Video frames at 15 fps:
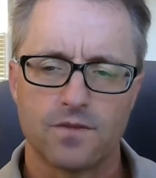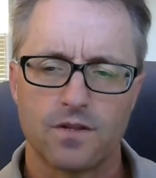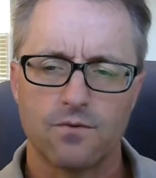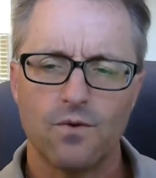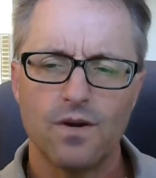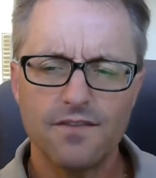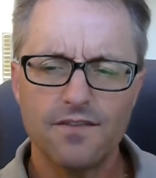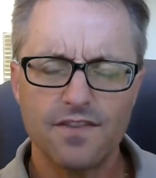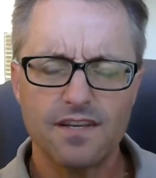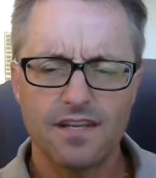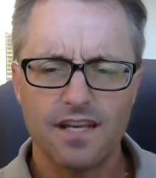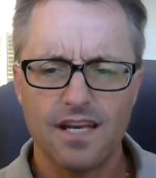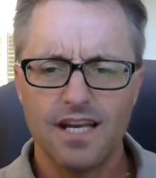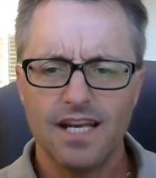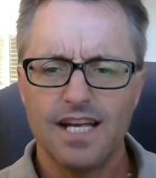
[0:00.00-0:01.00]
One of the
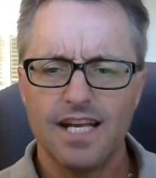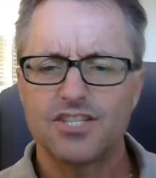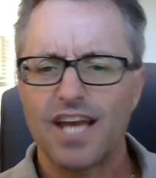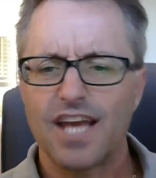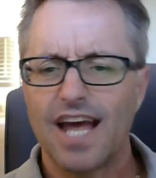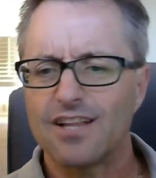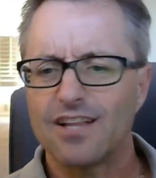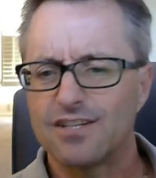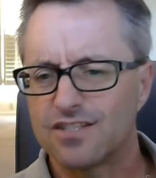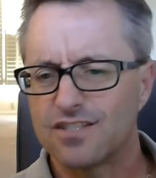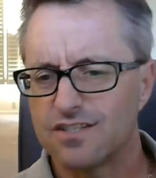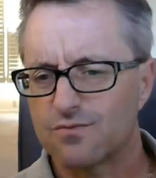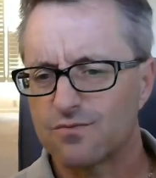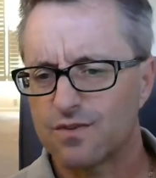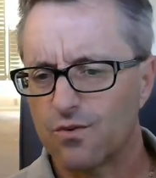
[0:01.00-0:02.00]

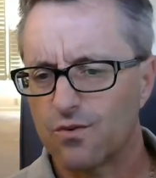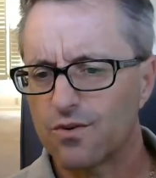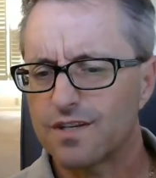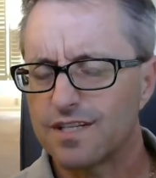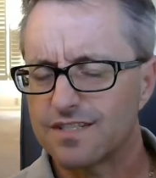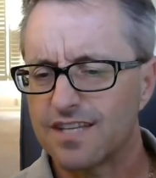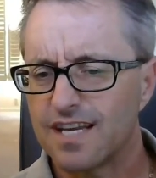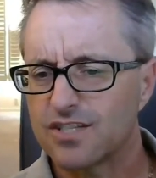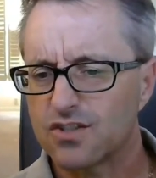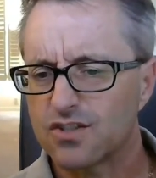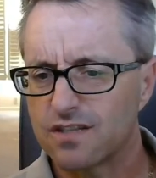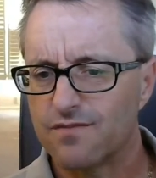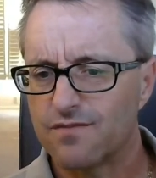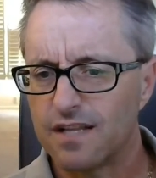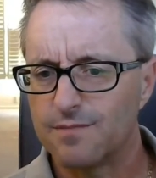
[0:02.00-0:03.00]
challenges with organizational
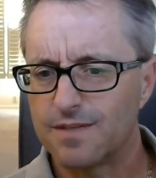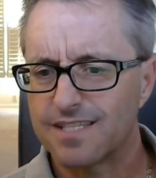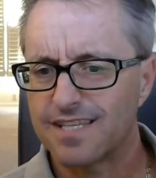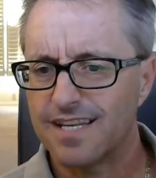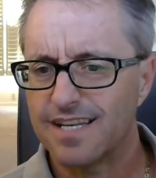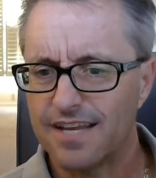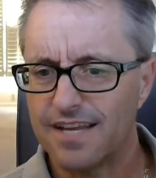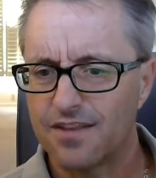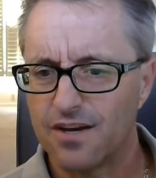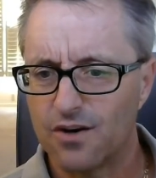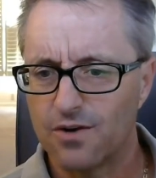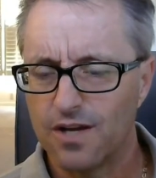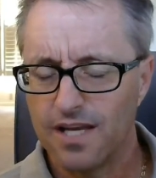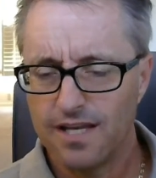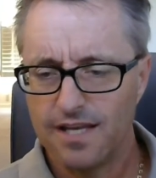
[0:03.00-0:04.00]
development today,
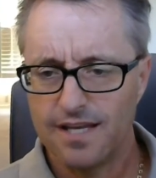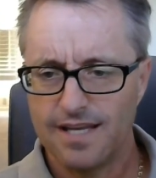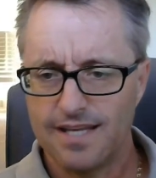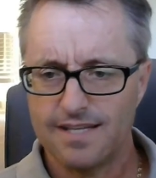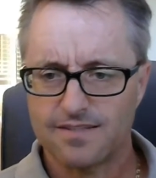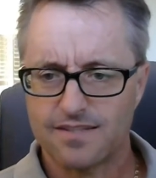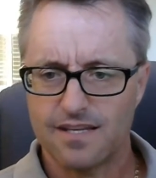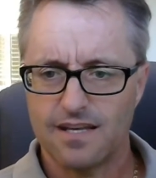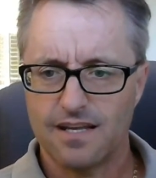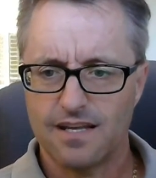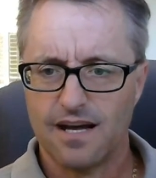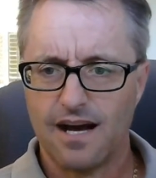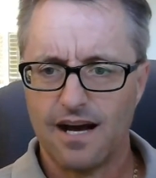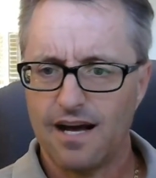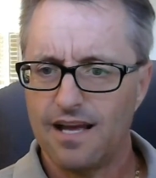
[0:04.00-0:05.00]
though, is
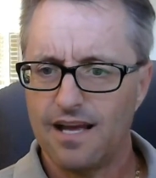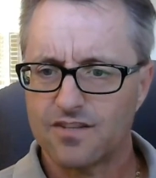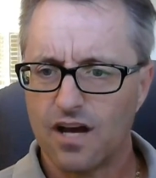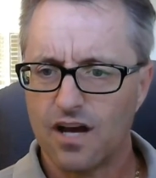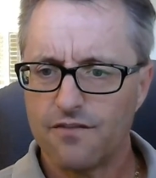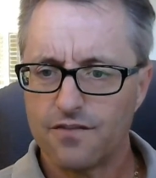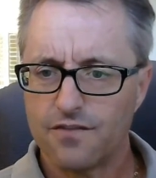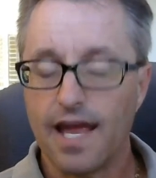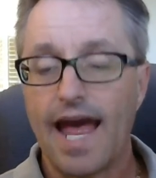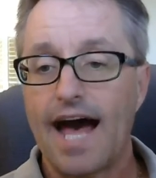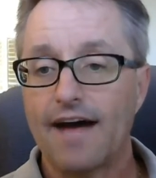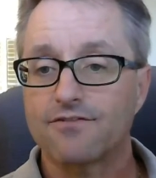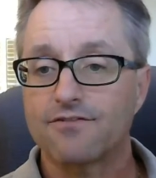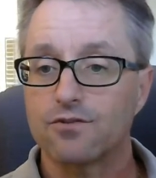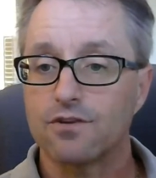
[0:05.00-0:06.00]
it's often
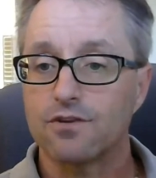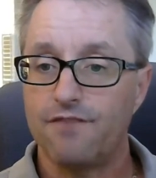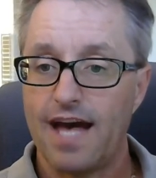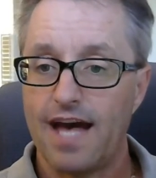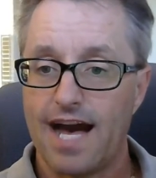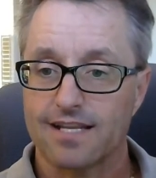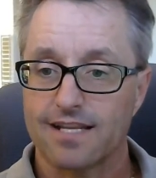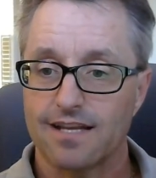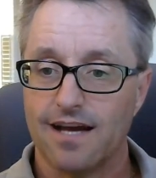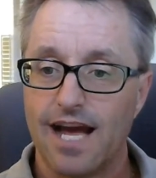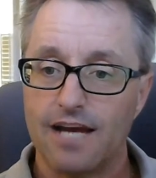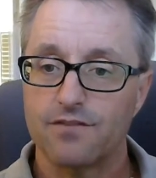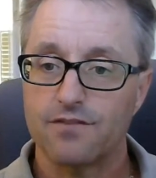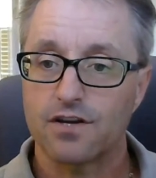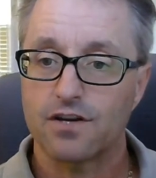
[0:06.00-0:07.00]
after the fact. I
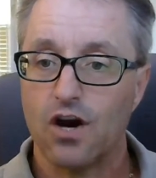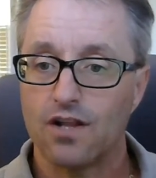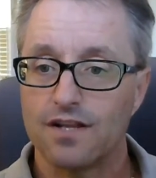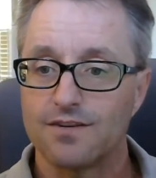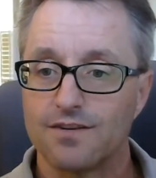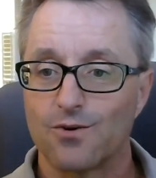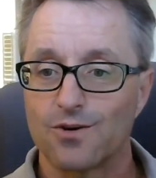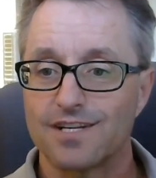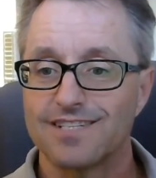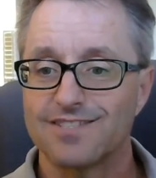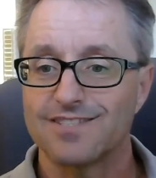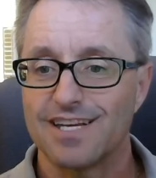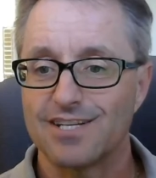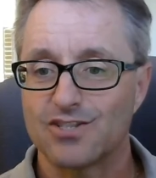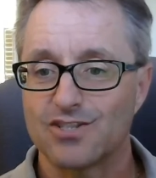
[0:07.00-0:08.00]
often call it
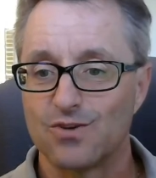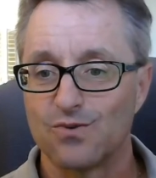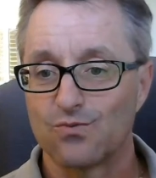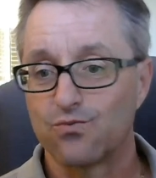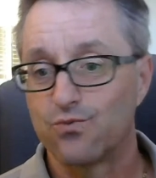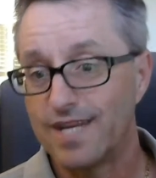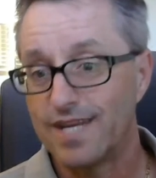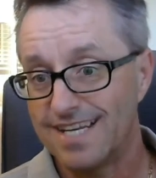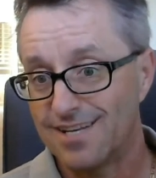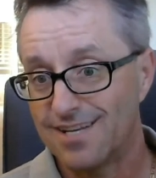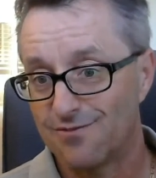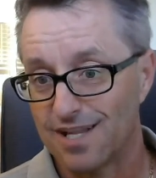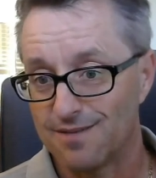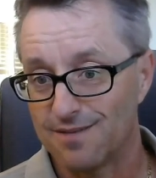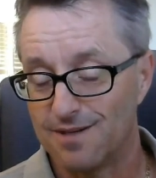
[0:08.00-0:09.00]
organizational
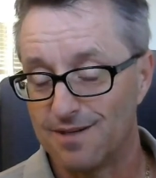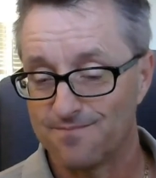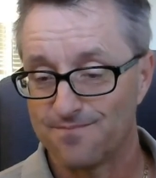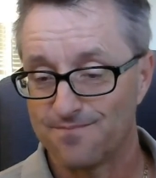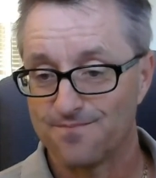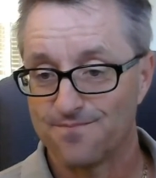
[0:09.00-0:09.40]
redevelopment.